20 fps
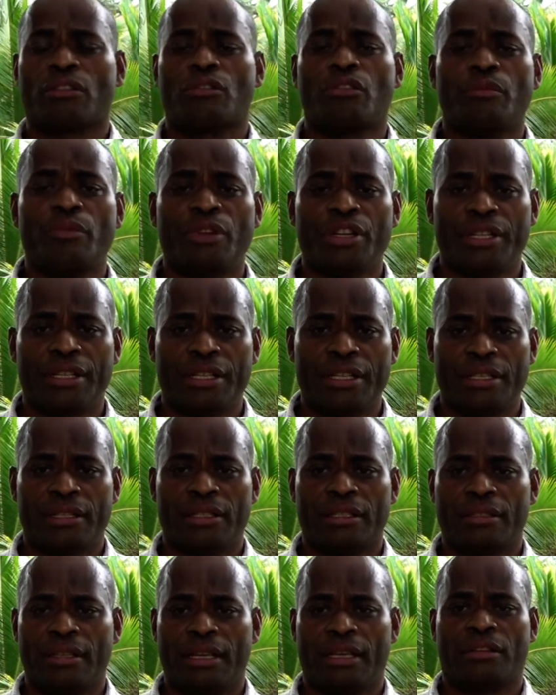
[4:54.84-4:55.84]
the
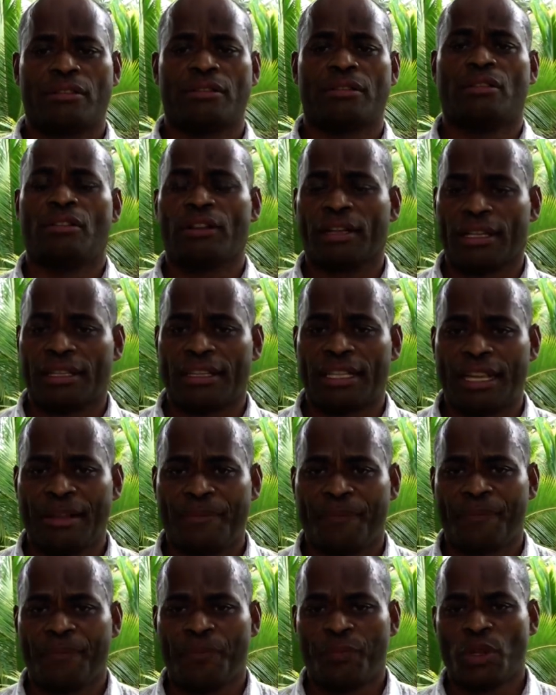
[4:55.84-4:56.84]
communities at all the
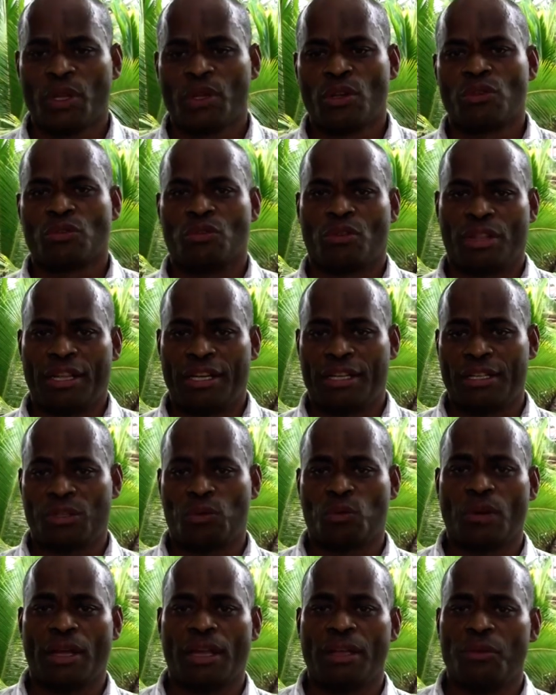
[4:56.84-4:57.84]
time. So that
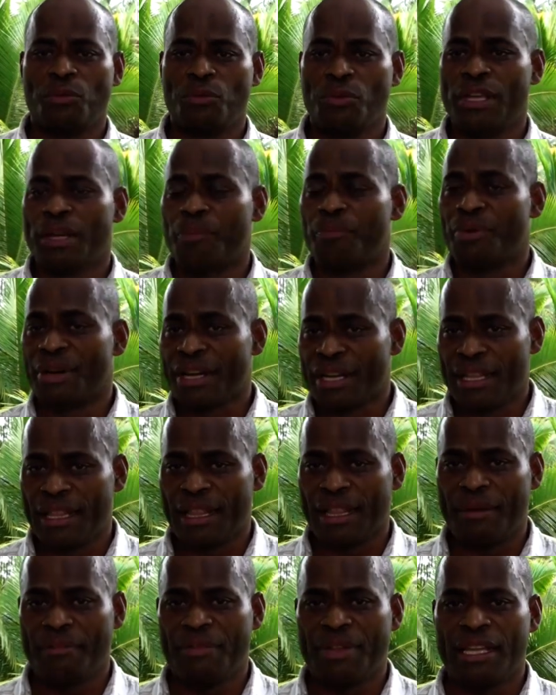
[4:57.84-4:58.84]
is why we are bringing
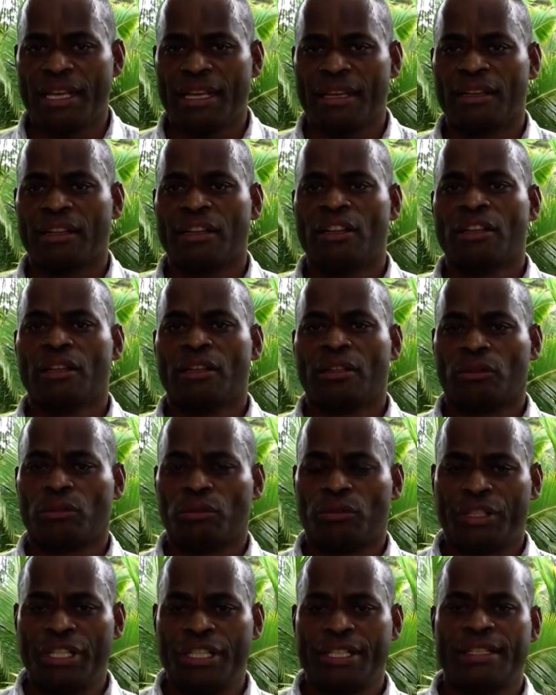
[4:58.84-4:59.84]
them here,
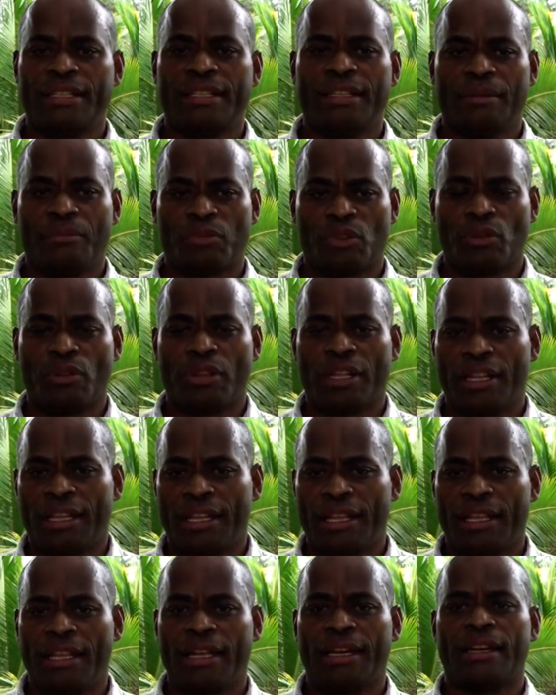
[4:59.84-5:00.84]
to teach them so that
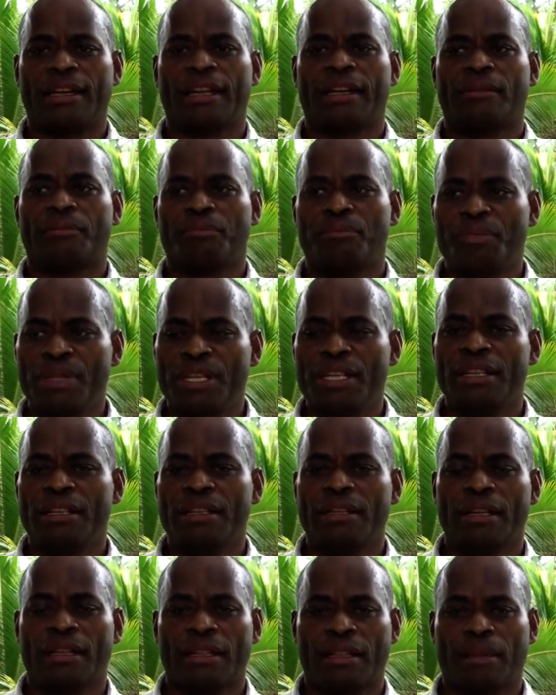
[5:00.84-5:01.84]
they can
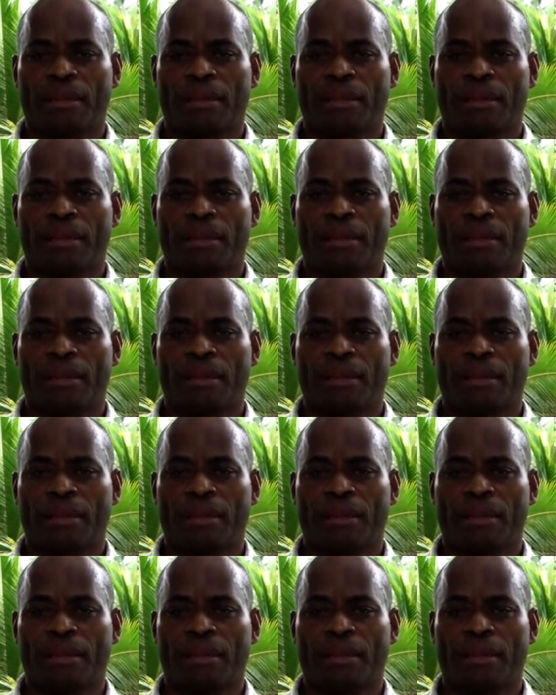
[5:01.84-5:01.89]
be